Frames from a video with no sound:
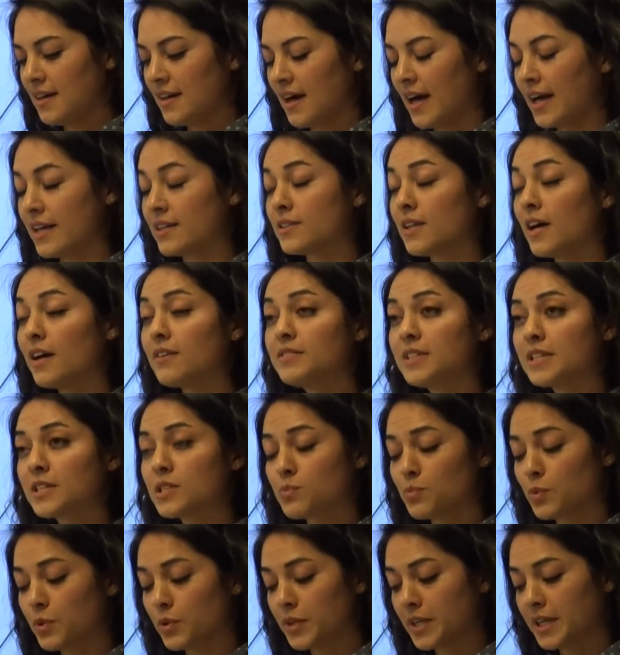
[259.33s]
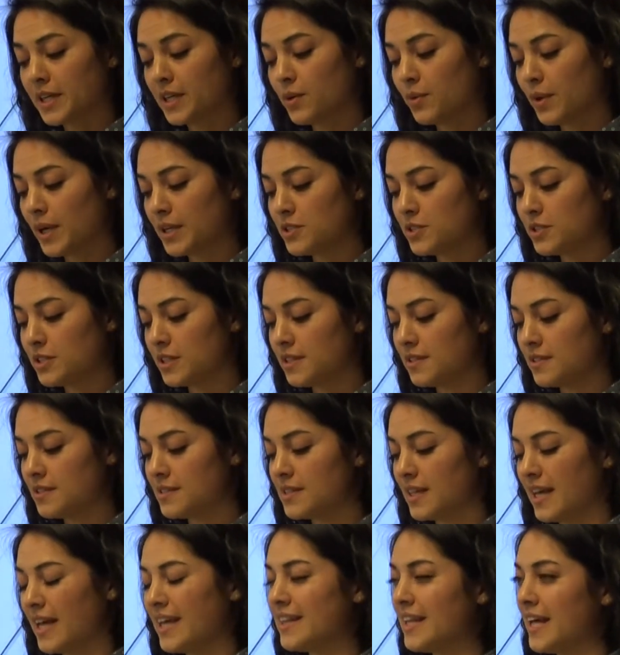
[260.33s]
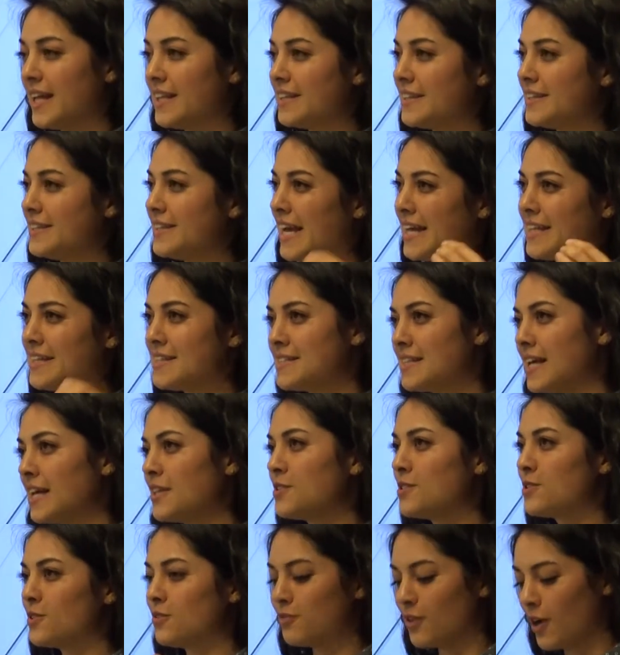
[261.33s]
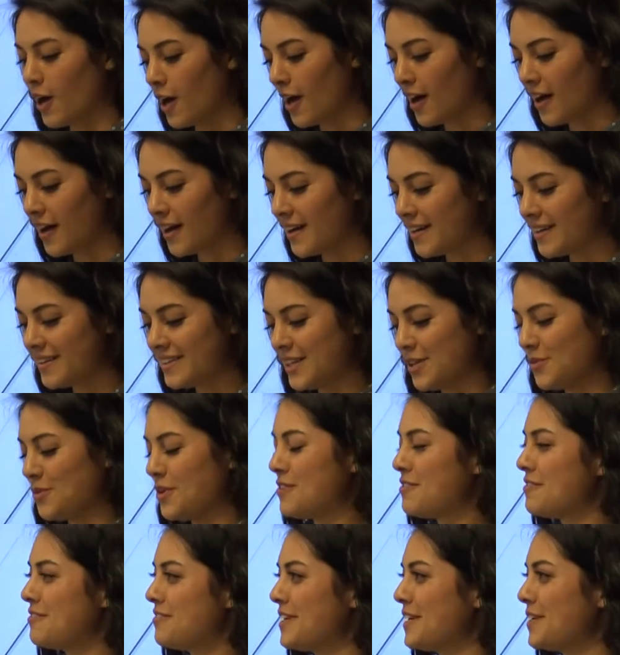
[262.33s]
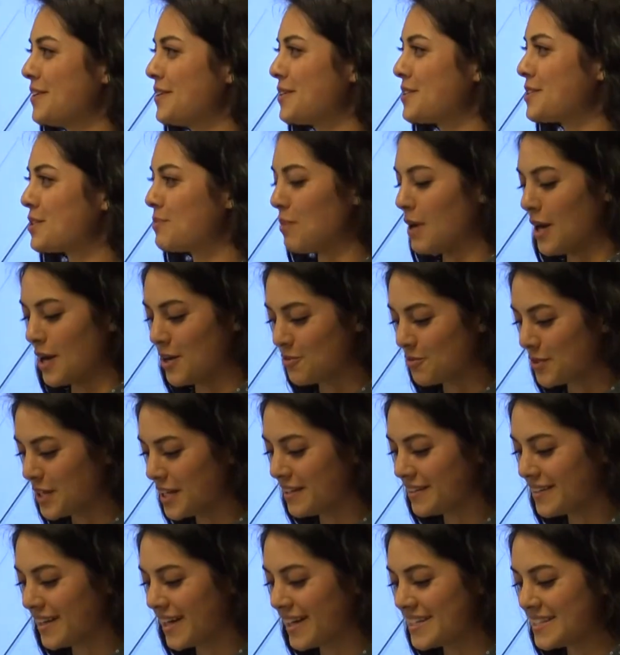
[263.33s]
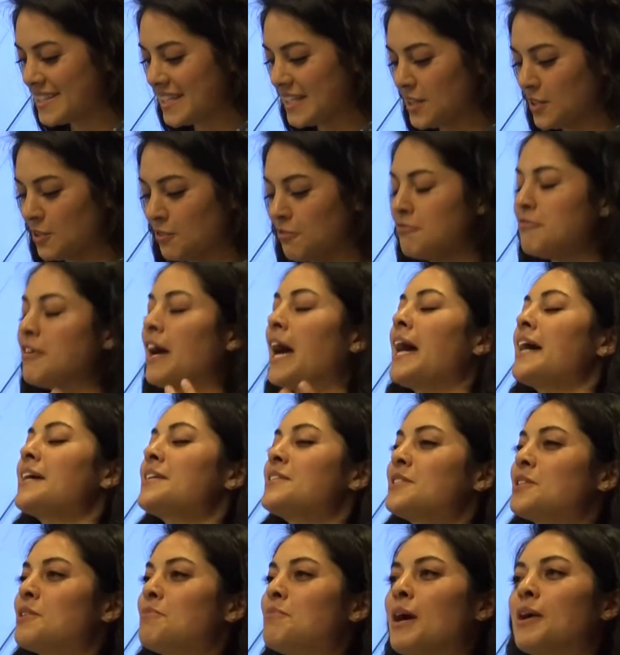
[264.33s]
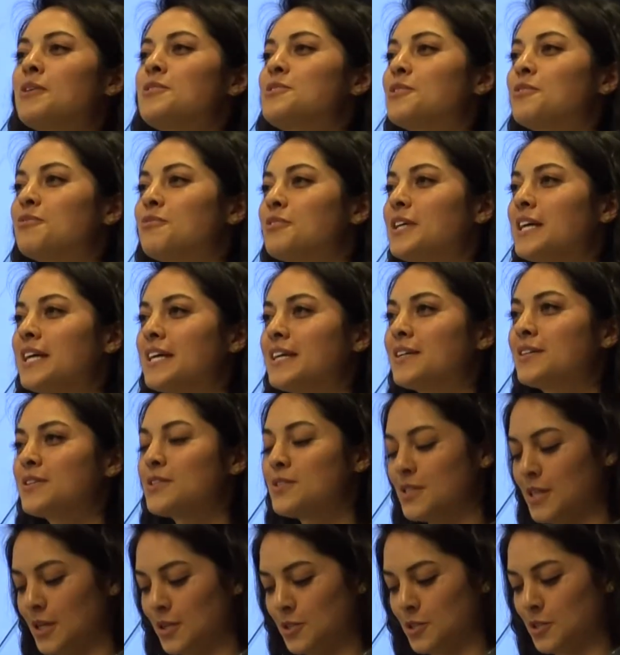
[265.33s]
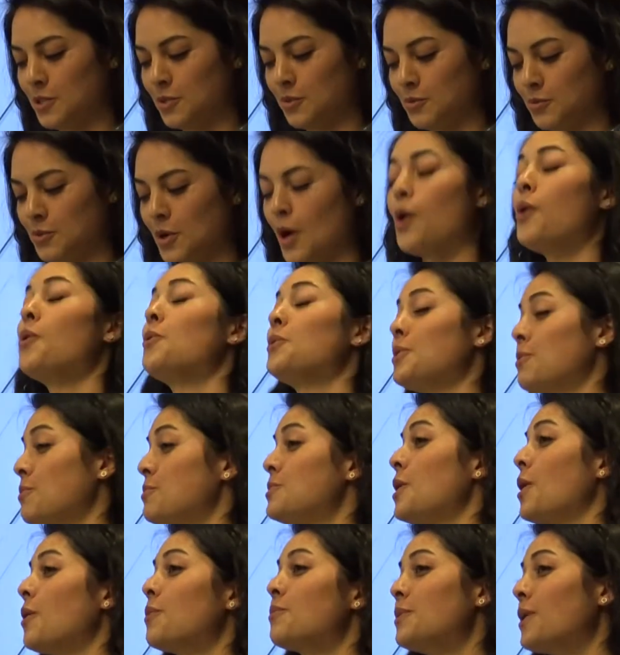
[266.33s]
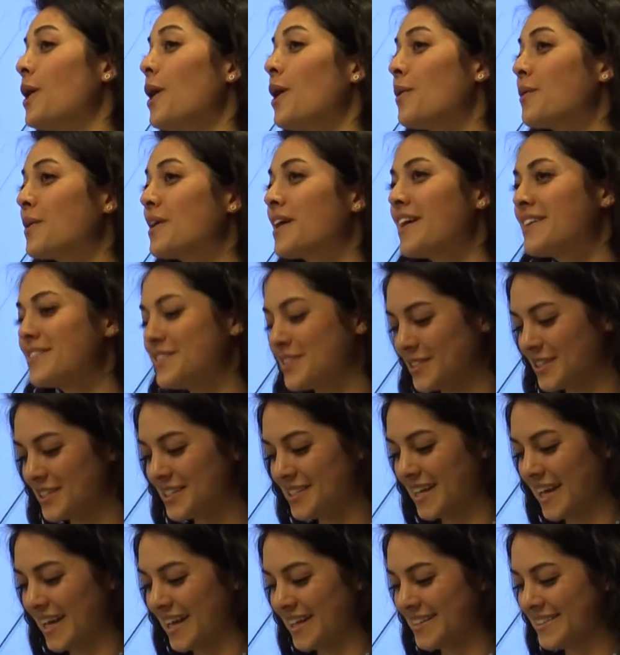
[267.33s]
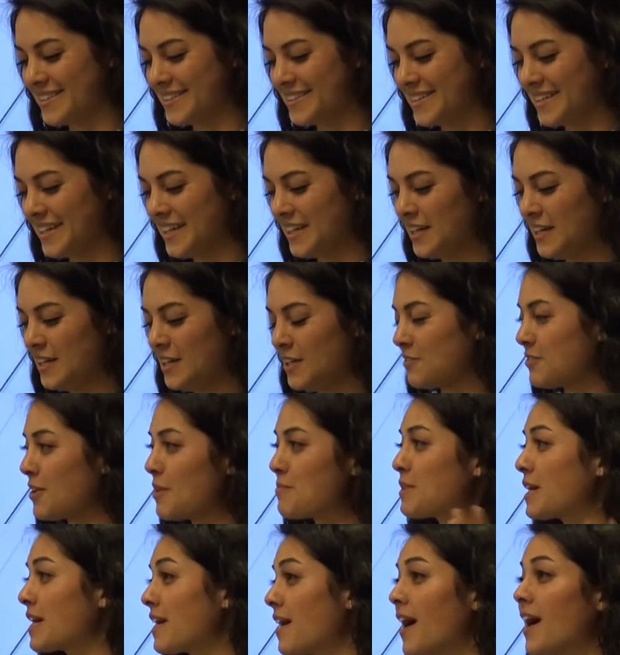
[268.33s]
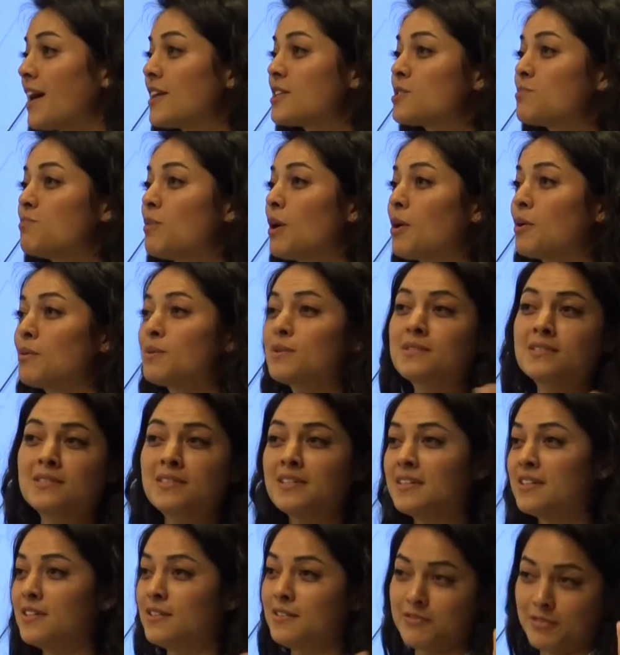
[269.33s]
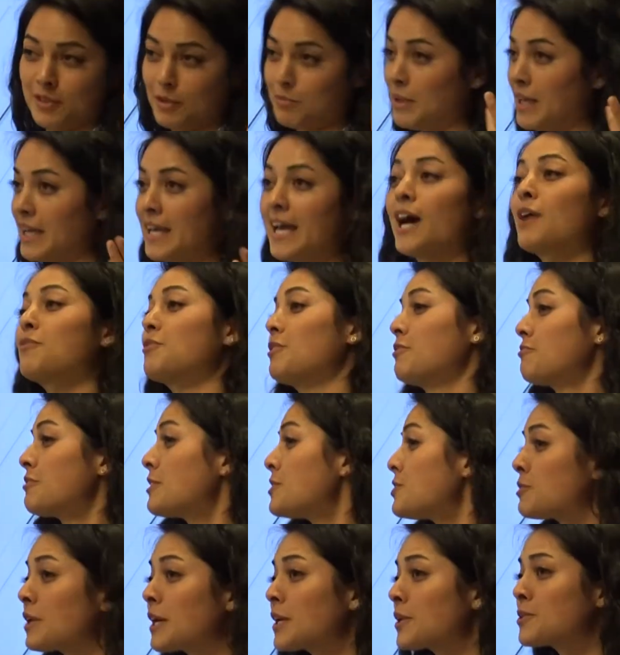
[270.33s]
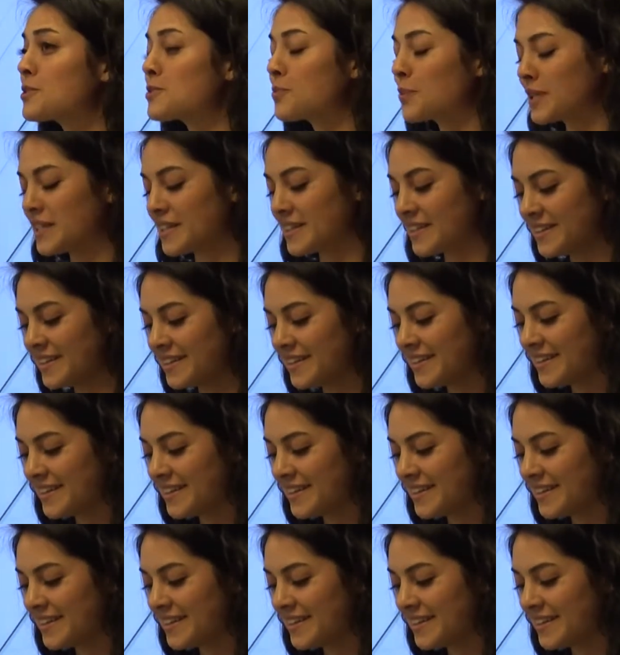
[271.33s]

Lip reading: I loved exploring questions and then that sense of awe that one feels upon realizing the vast amounts of things that you know you don't know or understand, from the cosmos to, for me, how refrigerators work.